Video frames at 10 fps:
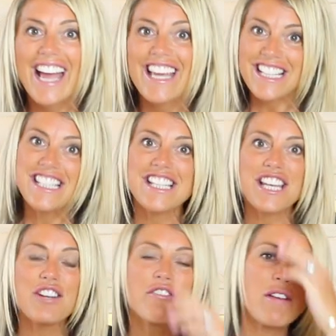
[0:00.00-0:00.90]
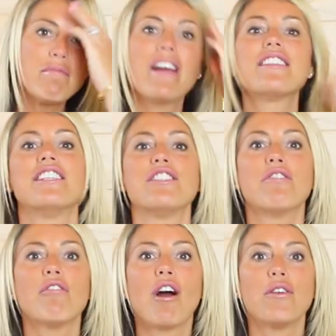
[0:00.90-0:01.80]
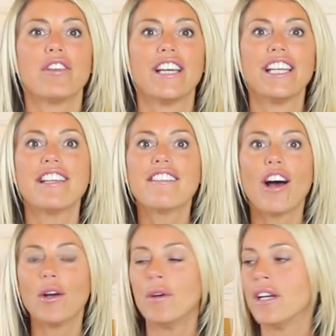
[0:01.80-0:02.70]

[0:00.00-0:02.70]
a secret message for Rosie. So